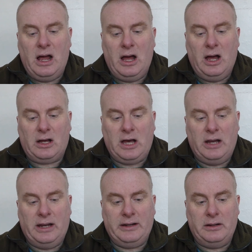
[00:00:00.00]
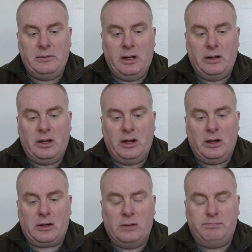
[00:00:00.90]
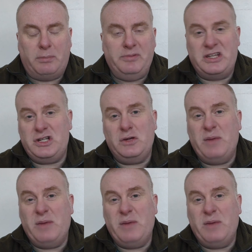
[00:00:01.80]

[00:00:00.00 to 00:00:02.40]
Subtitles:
a proposition